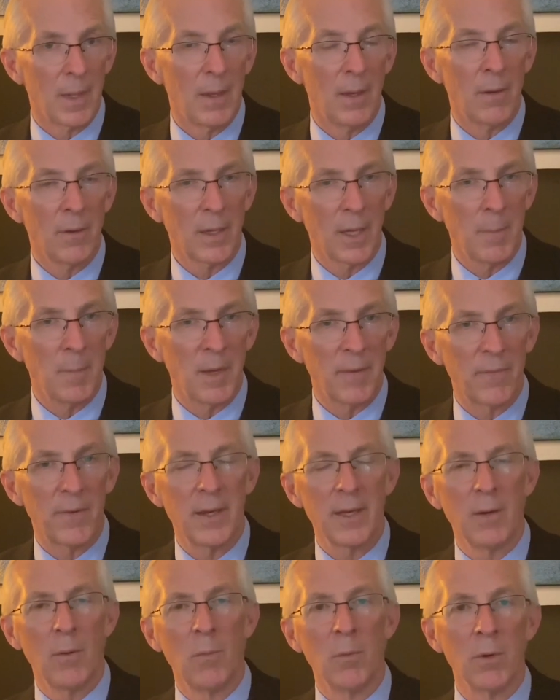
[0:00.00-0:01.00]
Okay, my
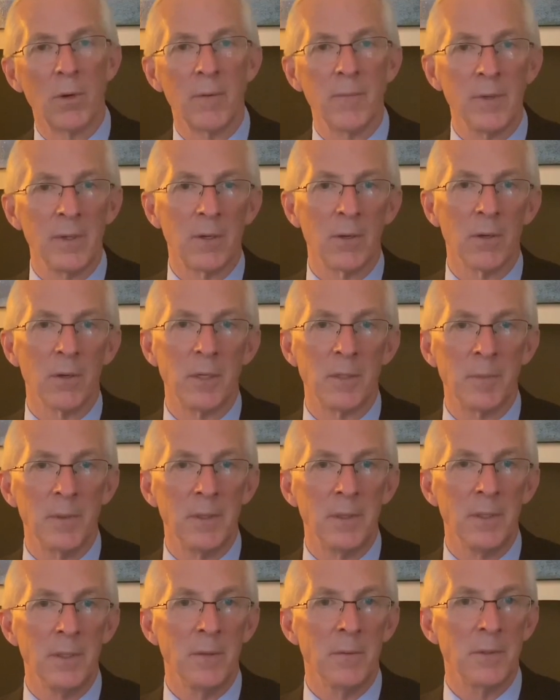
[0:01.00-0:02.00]
final word of
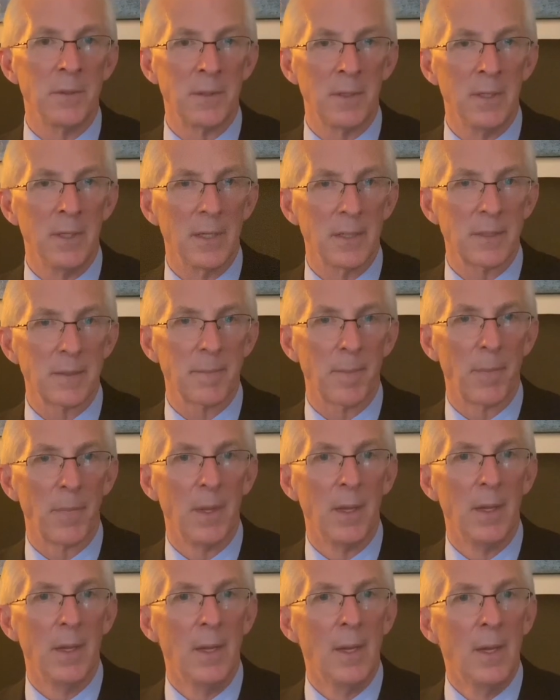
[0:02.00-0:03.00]
encouragement to you is this.
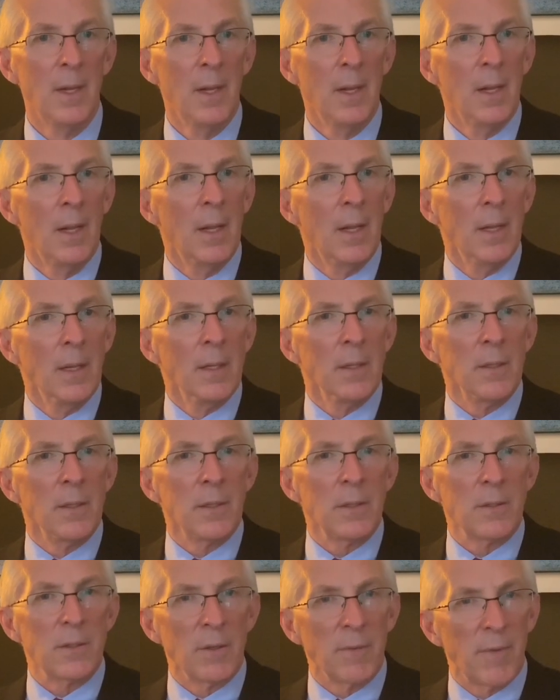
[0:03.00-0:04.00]

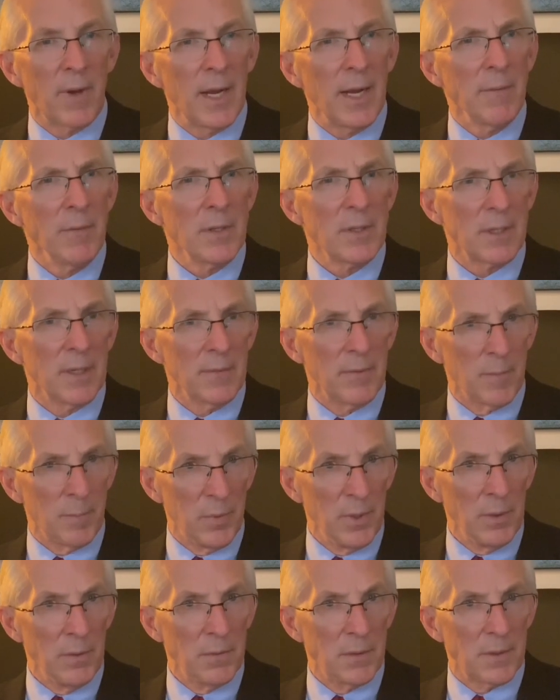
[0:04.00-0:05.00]
Survivors of
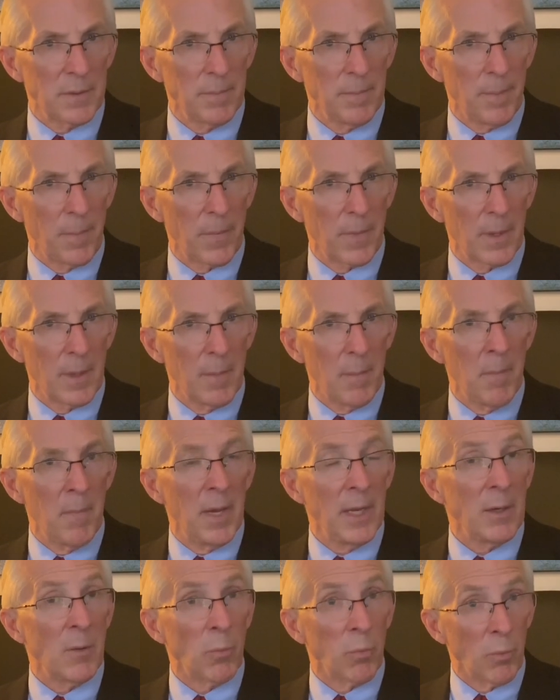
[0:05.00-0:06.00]
abuse
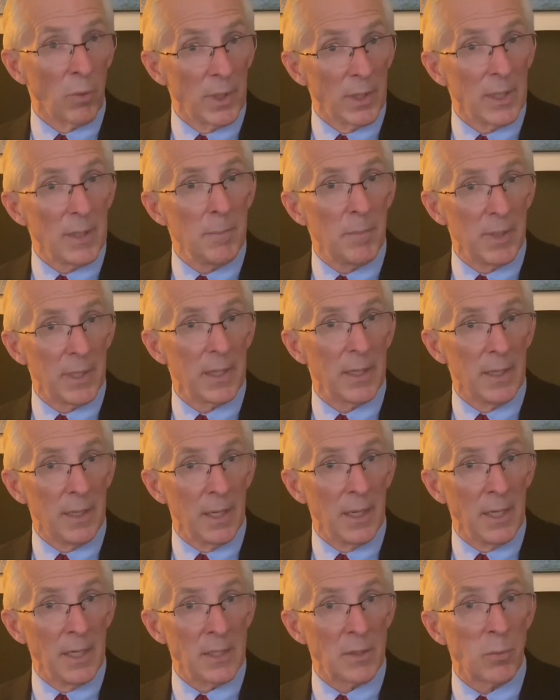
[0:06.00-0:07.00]
make really big
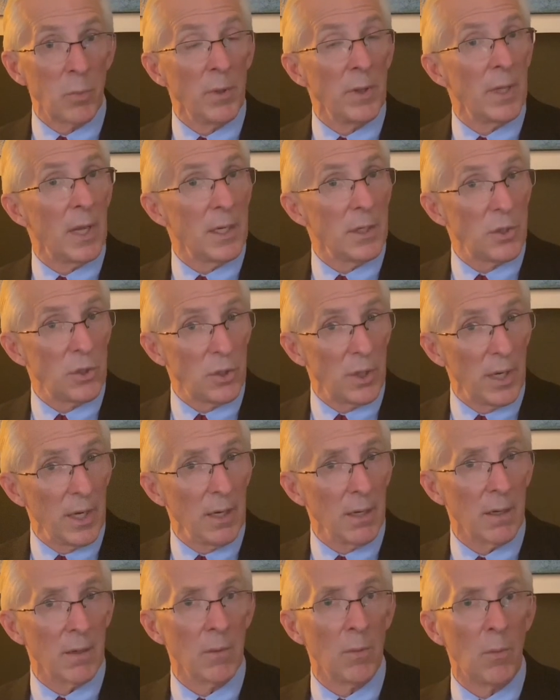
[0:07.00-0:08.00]
gains when they
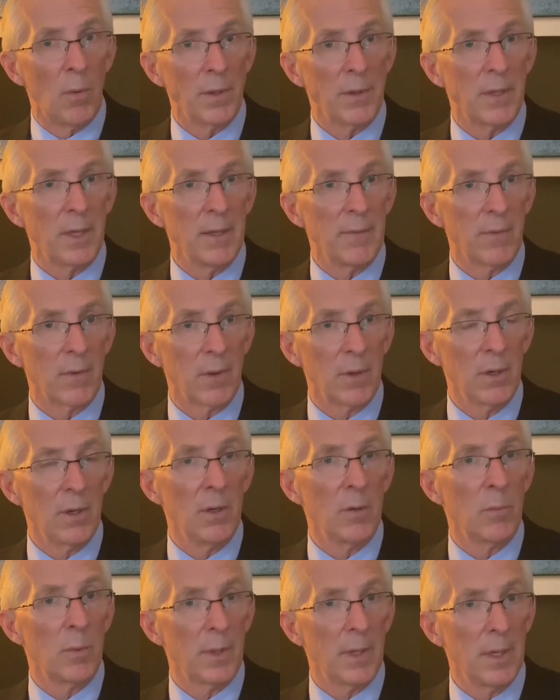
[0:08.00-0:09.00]
share what they've
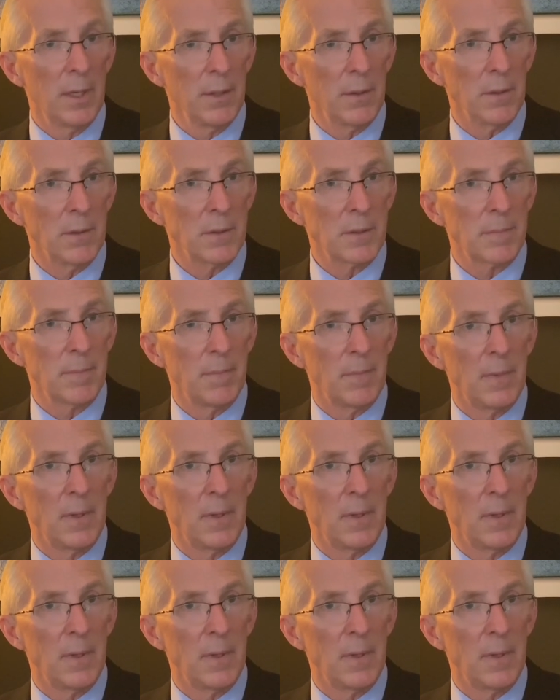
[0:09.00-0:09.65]
learned with others.